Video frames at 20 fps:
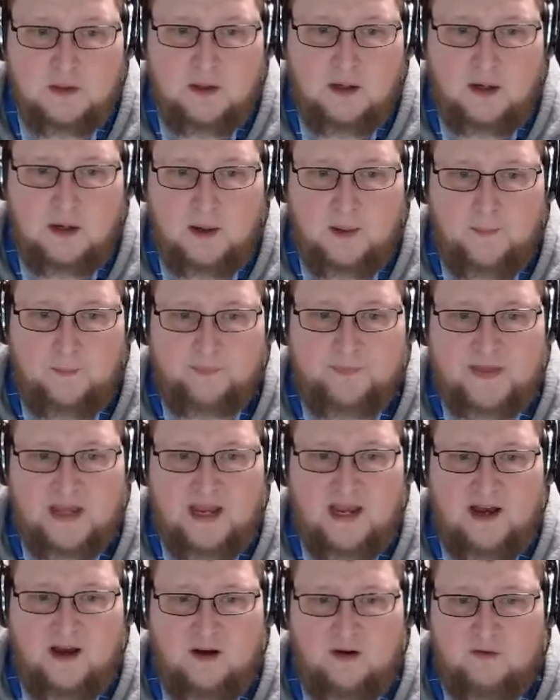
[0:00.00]
They
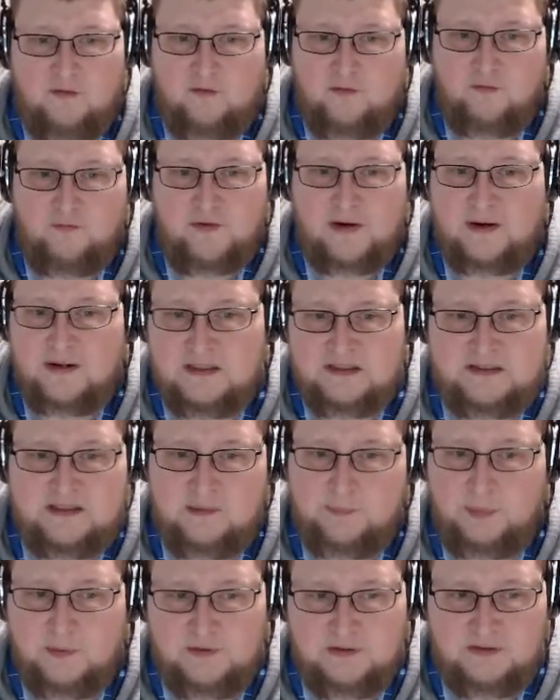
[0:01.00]
have very
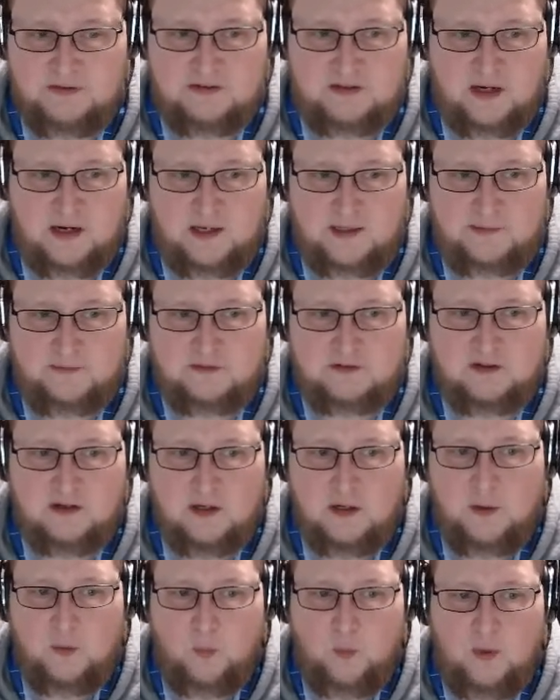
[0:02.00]
simple designs
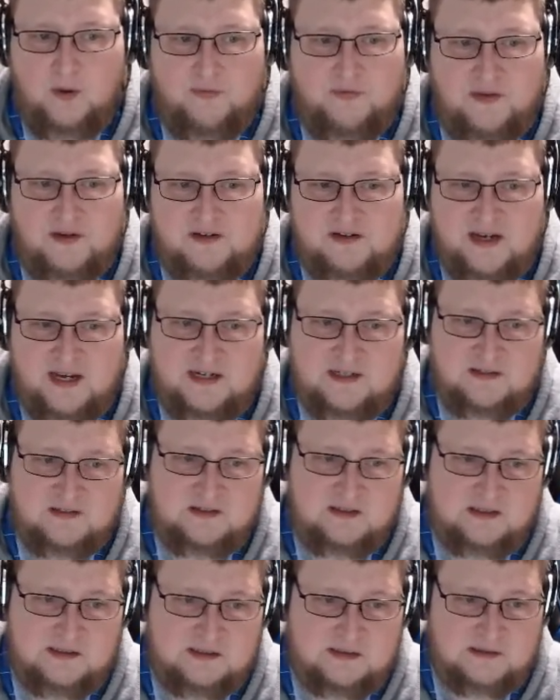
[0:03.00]
with
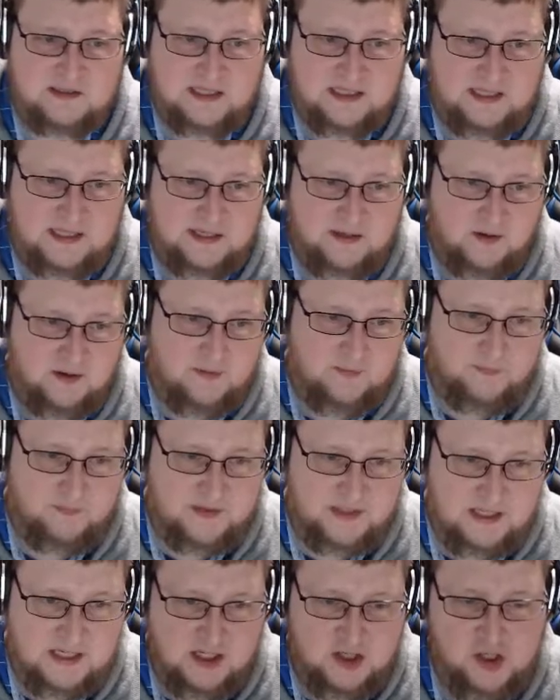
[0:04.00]
text declaring
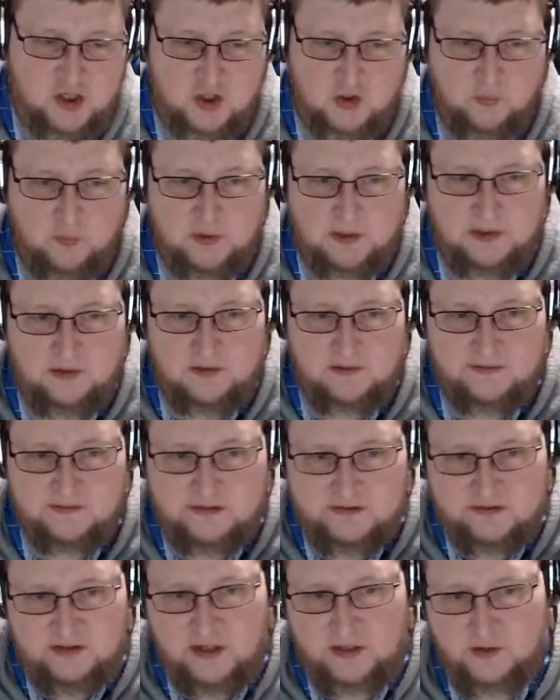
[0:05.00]
the issuing
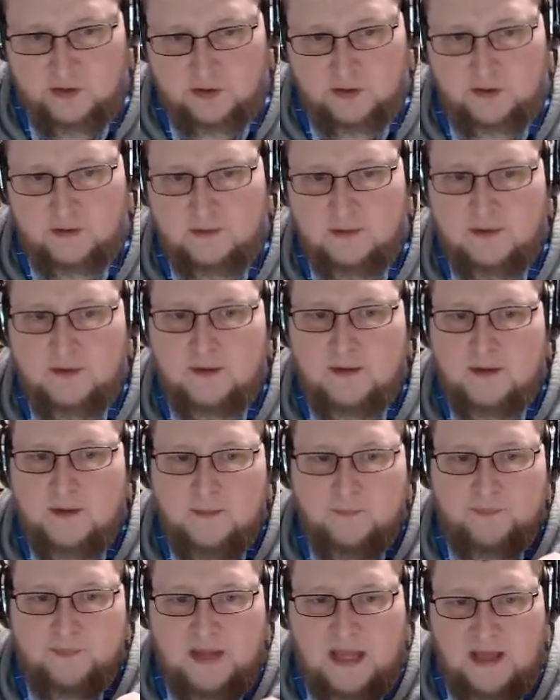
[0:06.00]
sutler
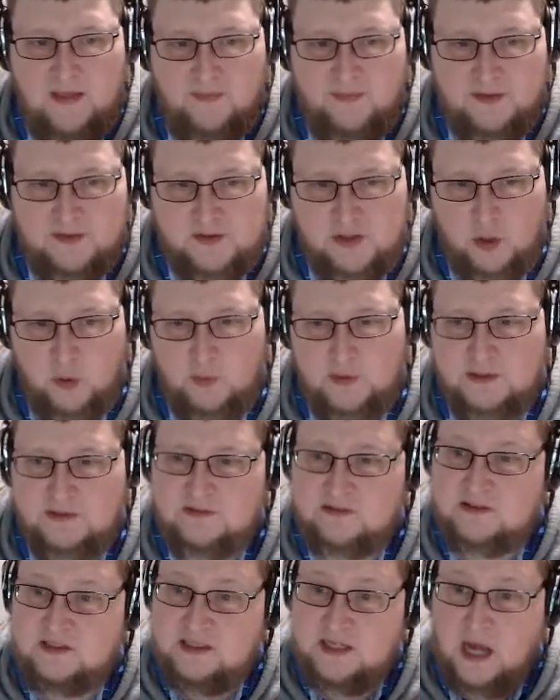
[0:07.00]
and the
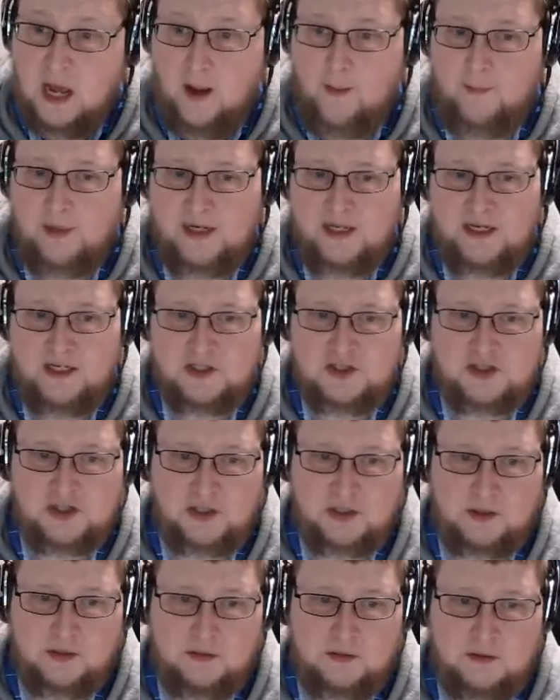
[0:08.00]
token's
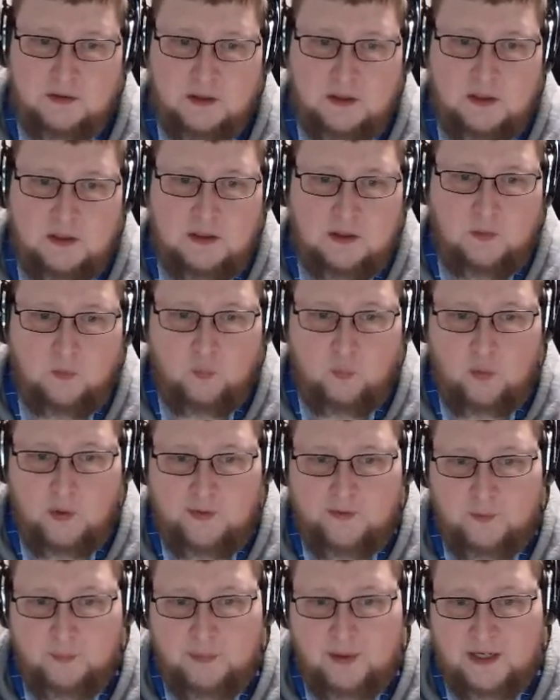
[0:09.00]
denomination,
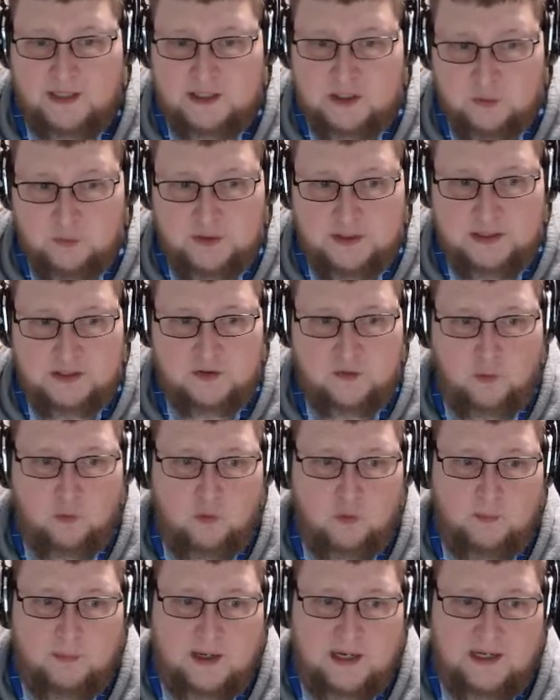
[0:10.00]
whether by unit
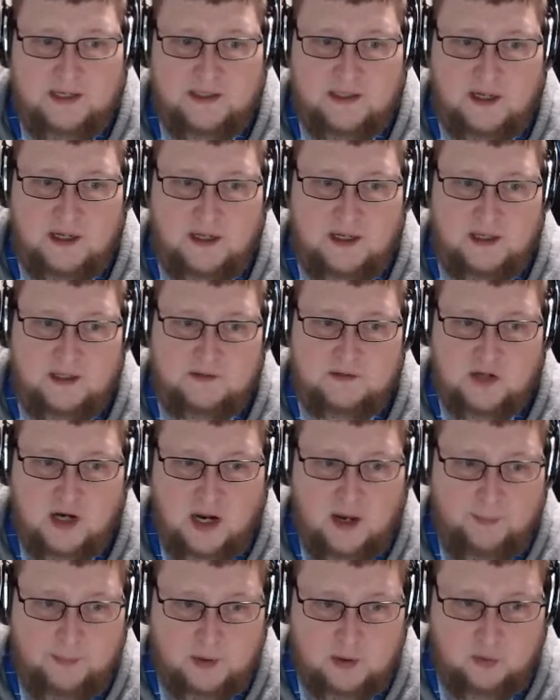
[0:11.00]
or by a
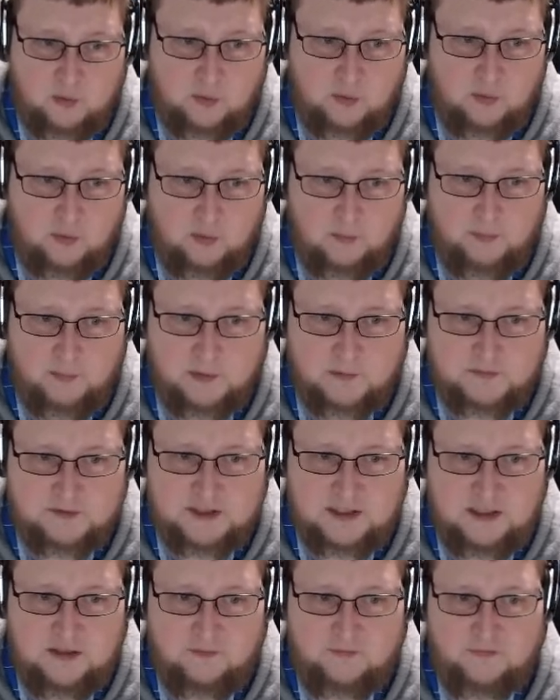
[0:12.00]
topical
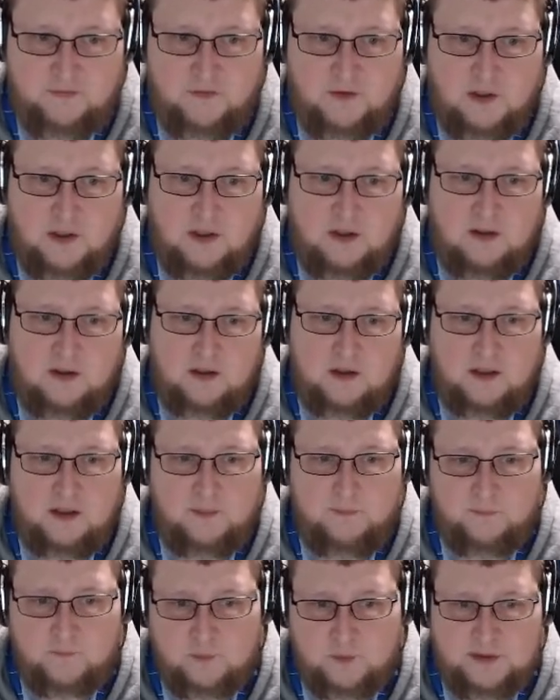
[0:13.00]
motif.
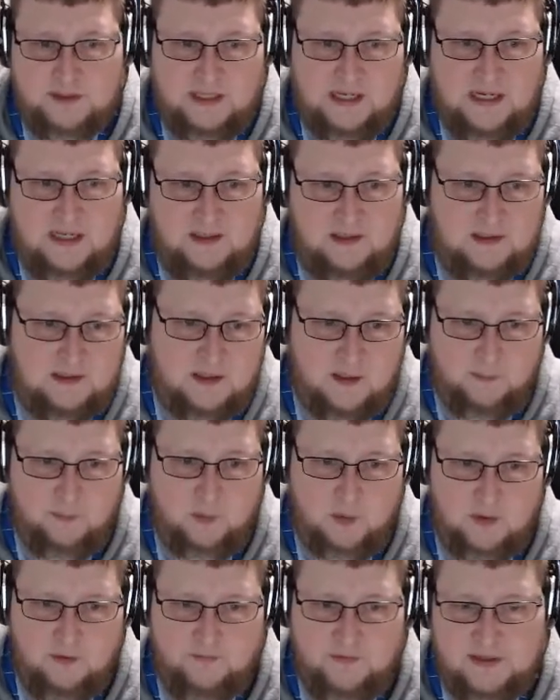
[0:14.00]
Really, any
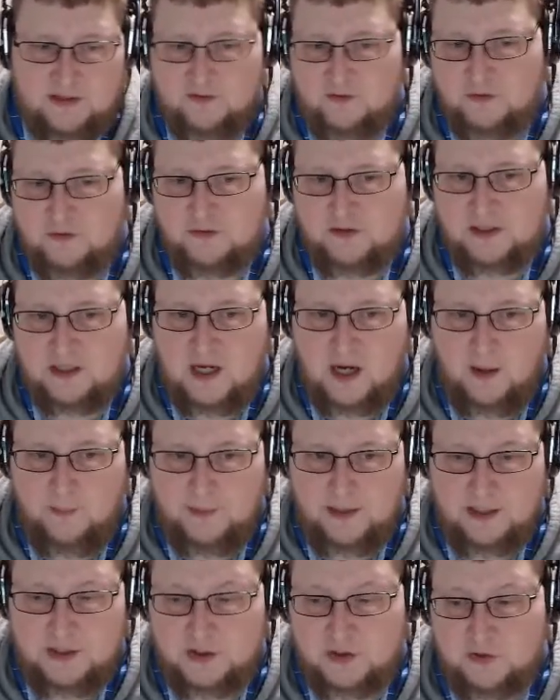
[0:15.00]
number of interesting
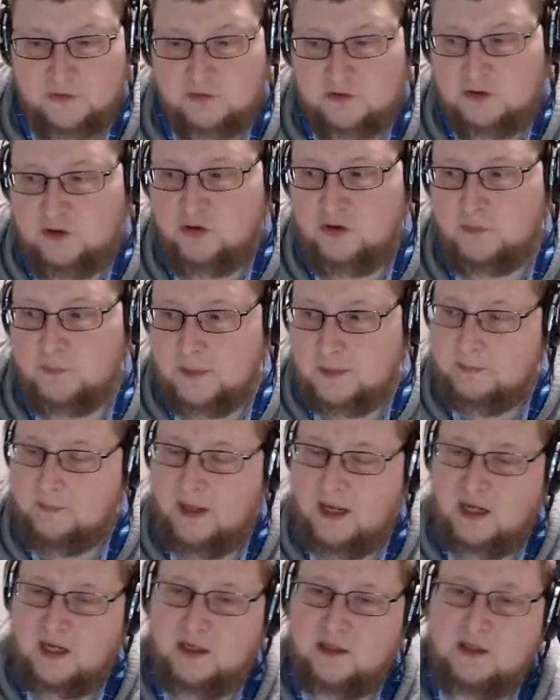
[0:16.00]
combinations could be
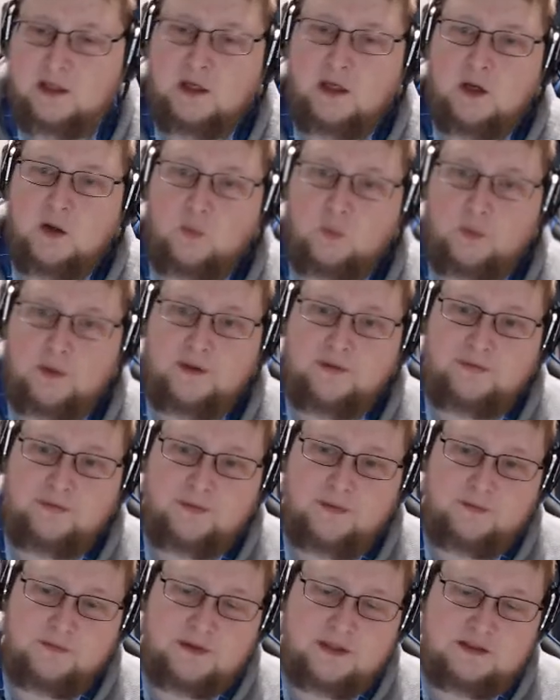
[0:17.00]
made with
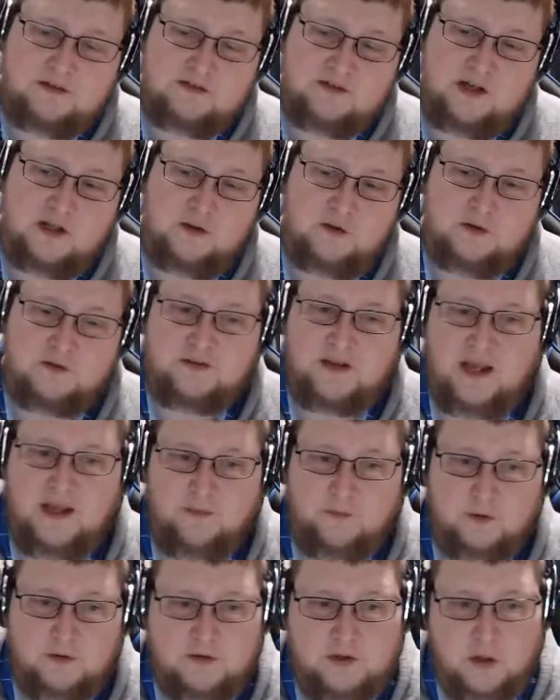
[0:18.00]
these sutlers
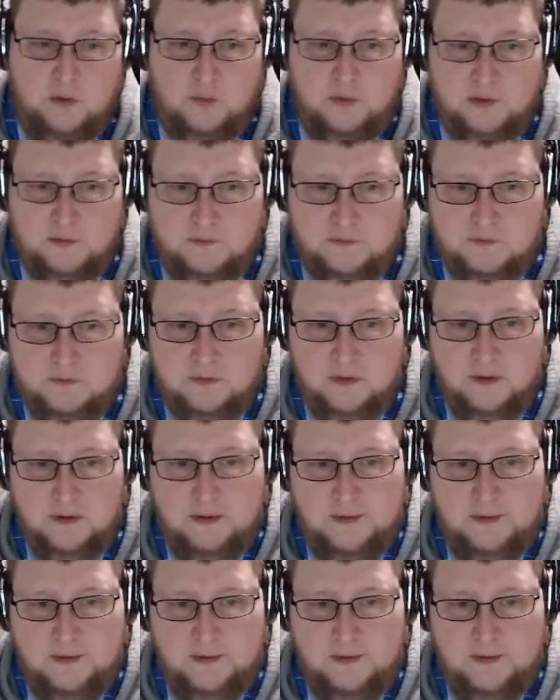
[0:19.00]
and their tokens.